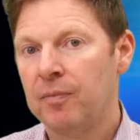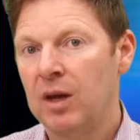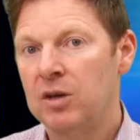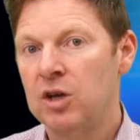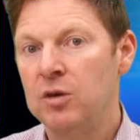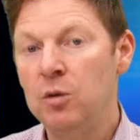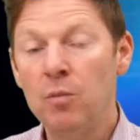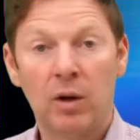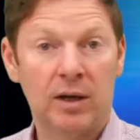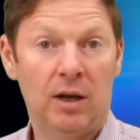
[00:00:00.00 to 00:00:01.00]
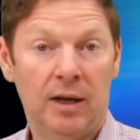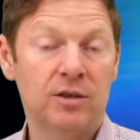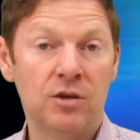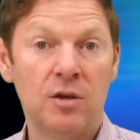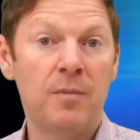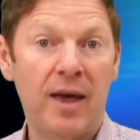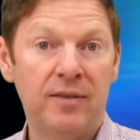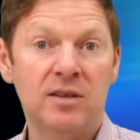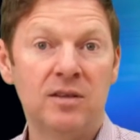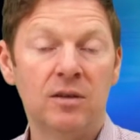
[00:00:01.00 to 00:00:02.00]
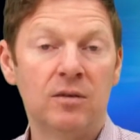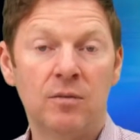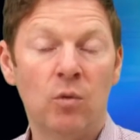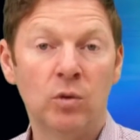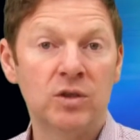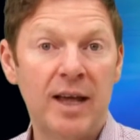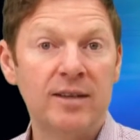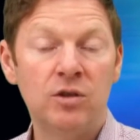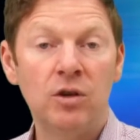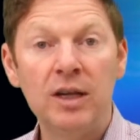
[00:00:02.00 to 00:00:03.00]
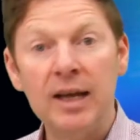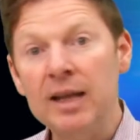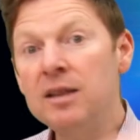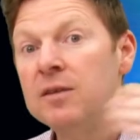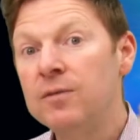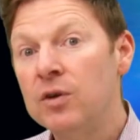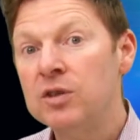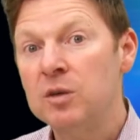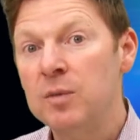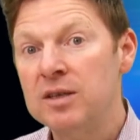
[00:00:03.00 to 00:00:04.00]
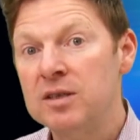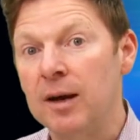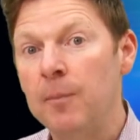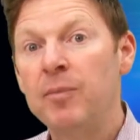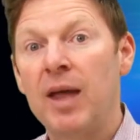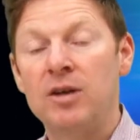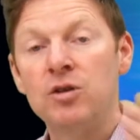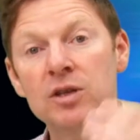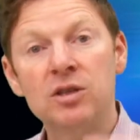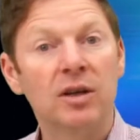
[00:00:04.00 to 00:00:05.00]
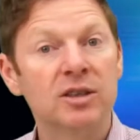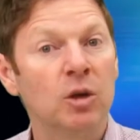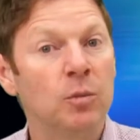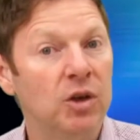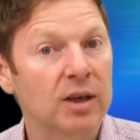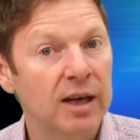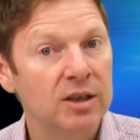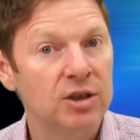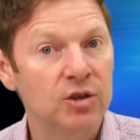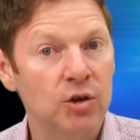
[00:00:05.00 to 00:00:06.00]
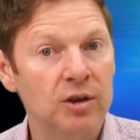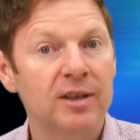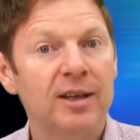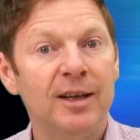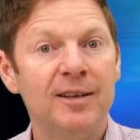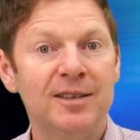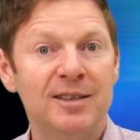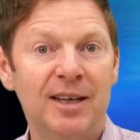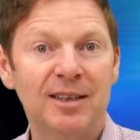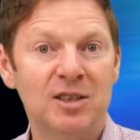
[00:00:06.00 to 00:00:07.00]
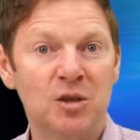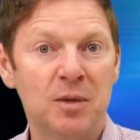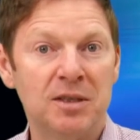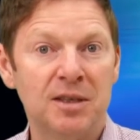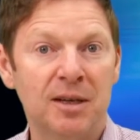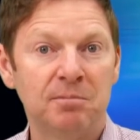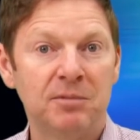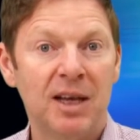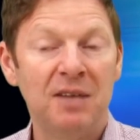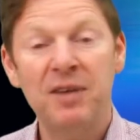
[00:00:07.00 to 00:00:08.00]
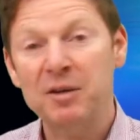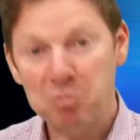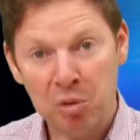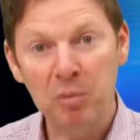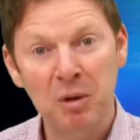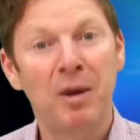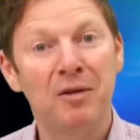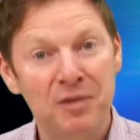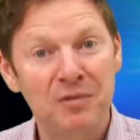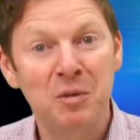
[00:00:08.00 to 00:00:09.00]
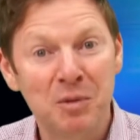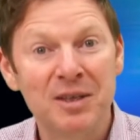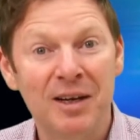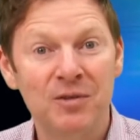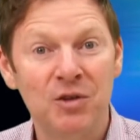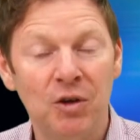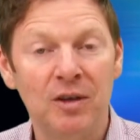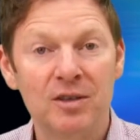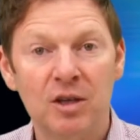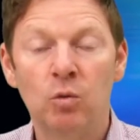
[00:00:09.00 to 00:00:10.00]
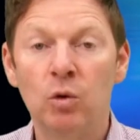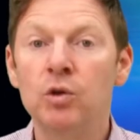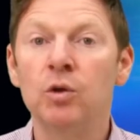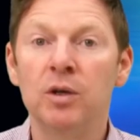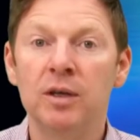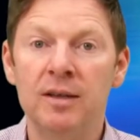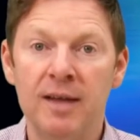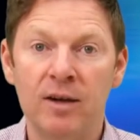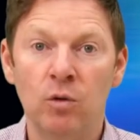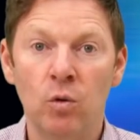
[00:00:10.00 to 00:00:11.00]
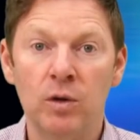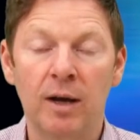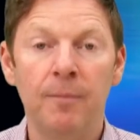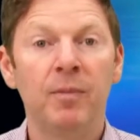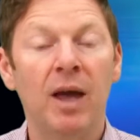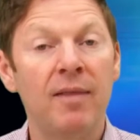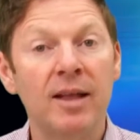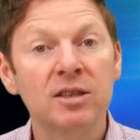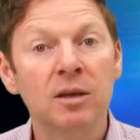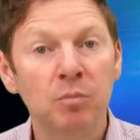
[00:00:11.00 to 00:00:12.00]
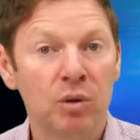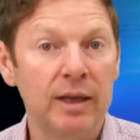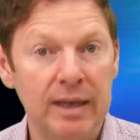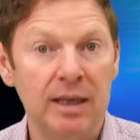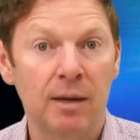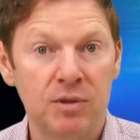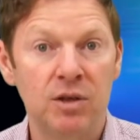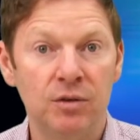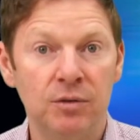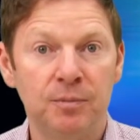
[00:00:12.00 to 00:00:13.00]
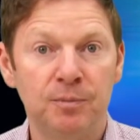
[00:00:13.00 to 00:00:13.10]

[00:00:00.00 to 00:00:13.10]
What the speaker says: So you might like to do the maths or stats unit in the first semester and do the science communication unit in the second semester. In fact, probably about 50% of students will do it in that order, and that's completely up to you.